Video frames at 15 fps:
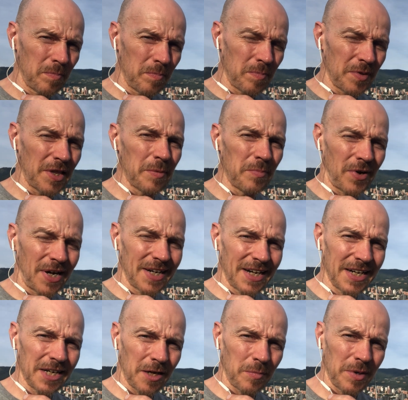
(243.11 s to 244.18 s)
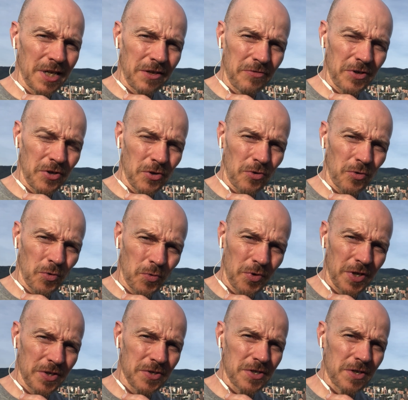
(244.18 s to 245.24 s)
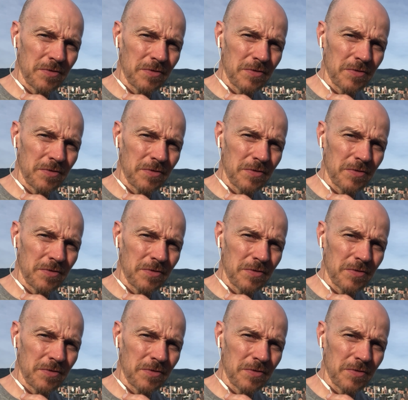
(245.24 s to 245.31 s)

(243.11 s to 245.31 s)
but they might end up leaving your audience